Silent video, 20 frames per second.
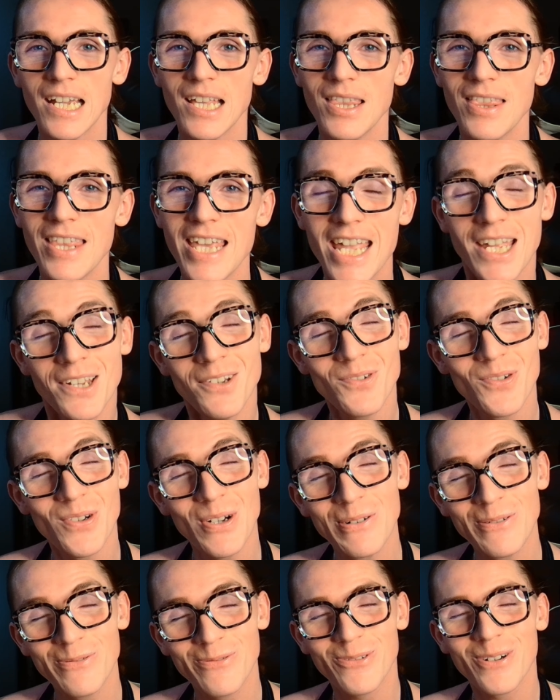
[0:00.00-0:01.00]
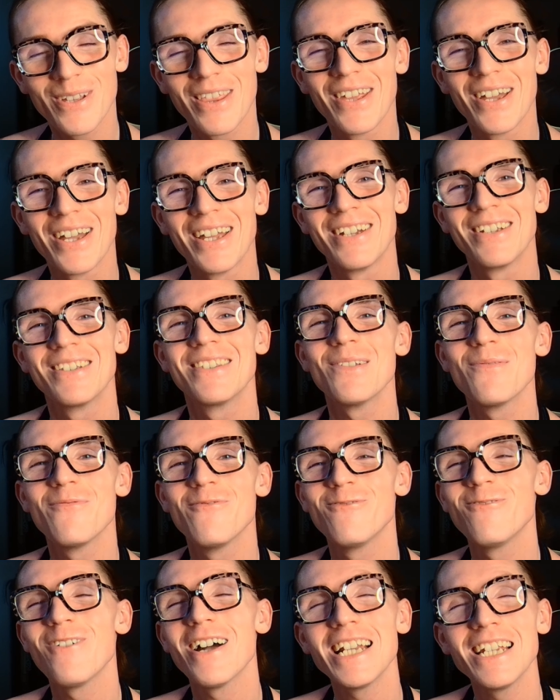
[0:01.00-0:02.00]
The intro for the, it's a
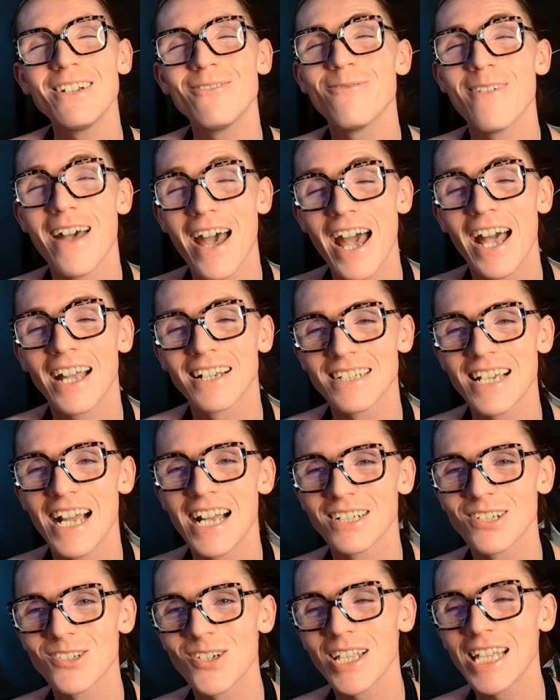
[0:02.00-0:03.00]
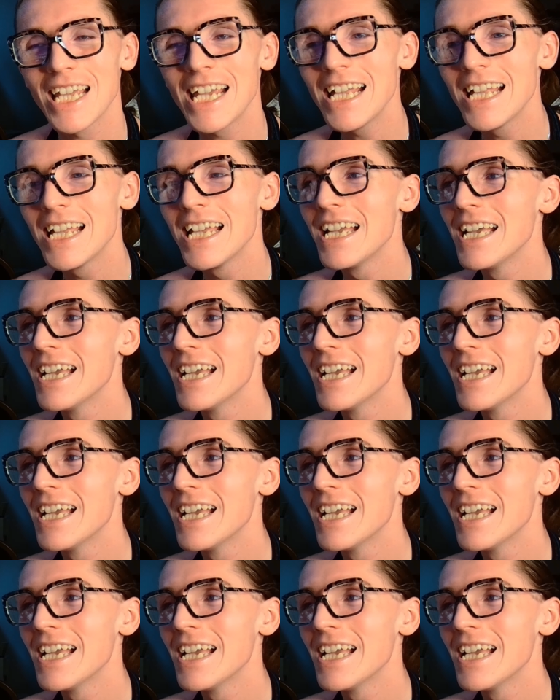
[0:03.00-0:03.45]
funny fact actually,